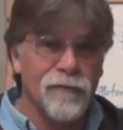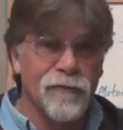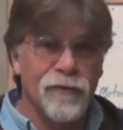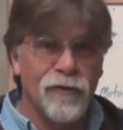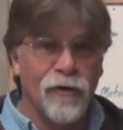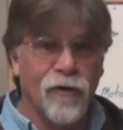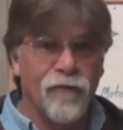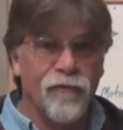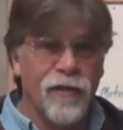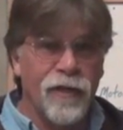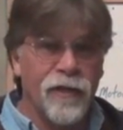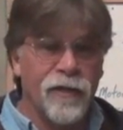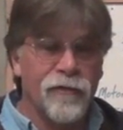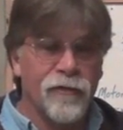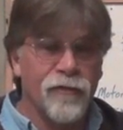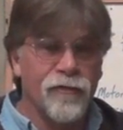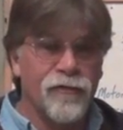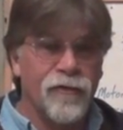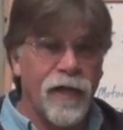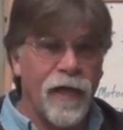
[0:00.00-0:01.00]
you know,
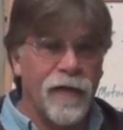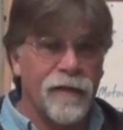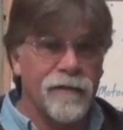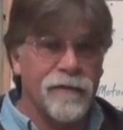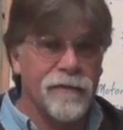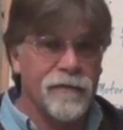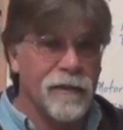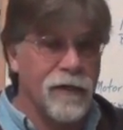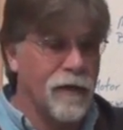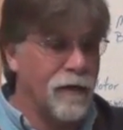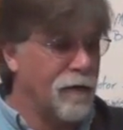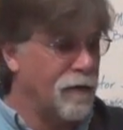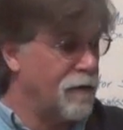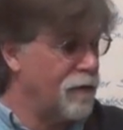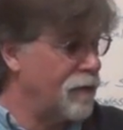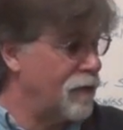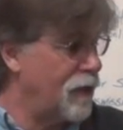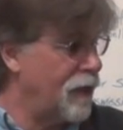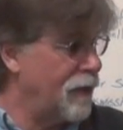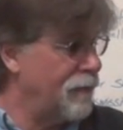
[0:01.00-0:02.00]
vehicles that
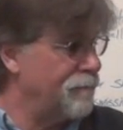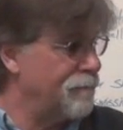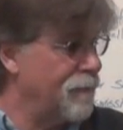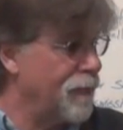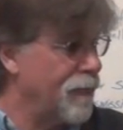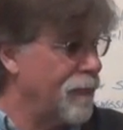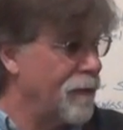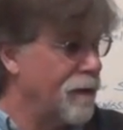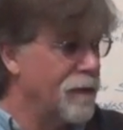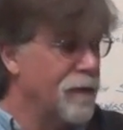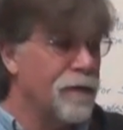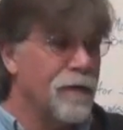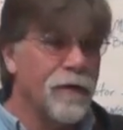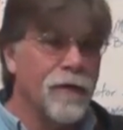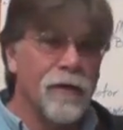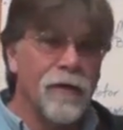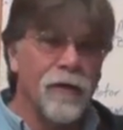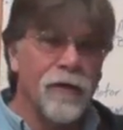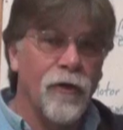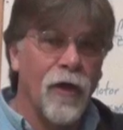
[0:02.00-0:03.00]
are uh,
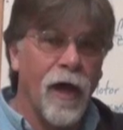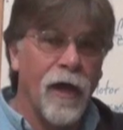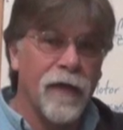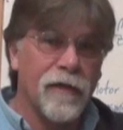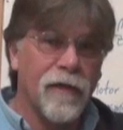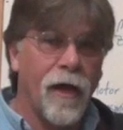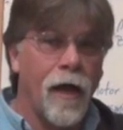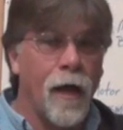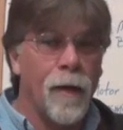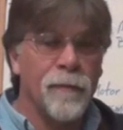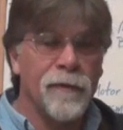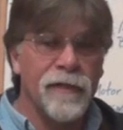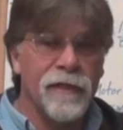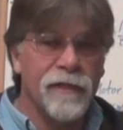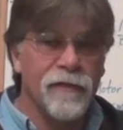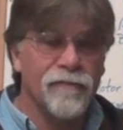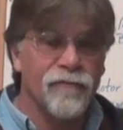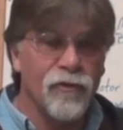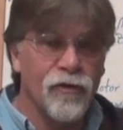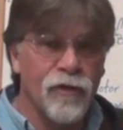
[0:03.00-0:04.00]
not commonly
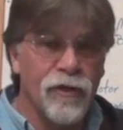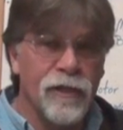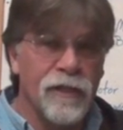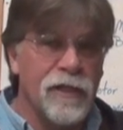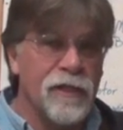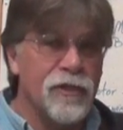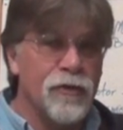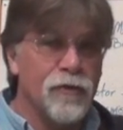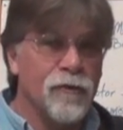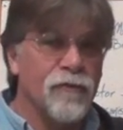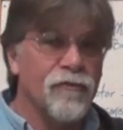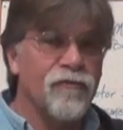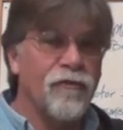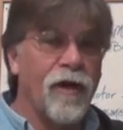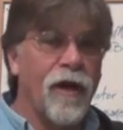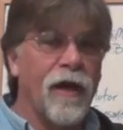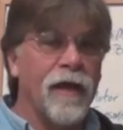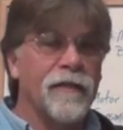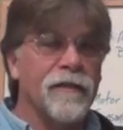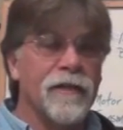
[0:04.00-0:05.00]
converted, and you will
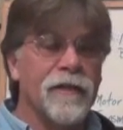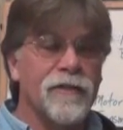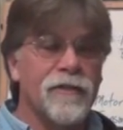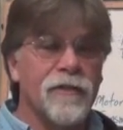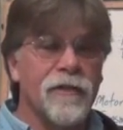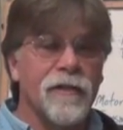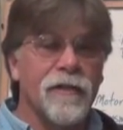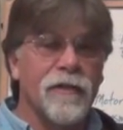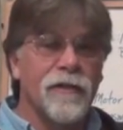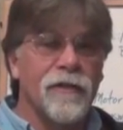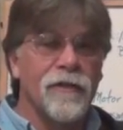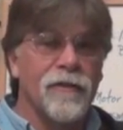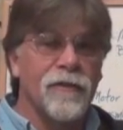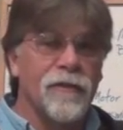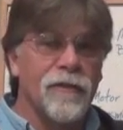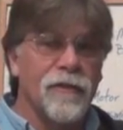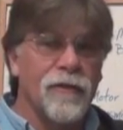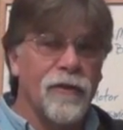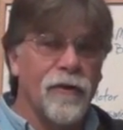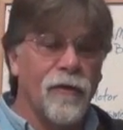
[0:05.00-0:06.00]
find that,
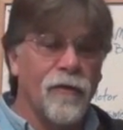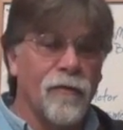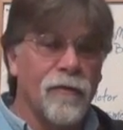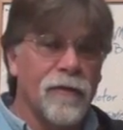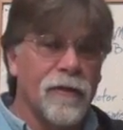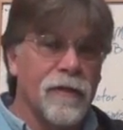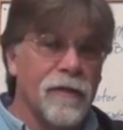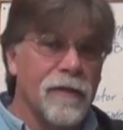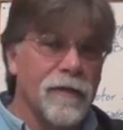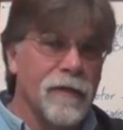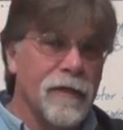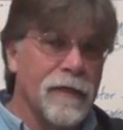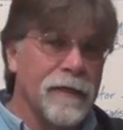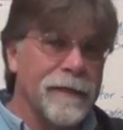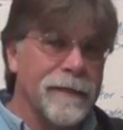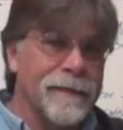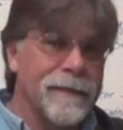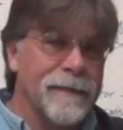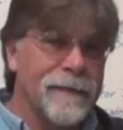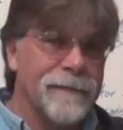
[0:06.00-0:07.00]
you
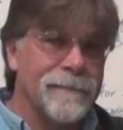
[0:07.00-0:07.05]
know, uh,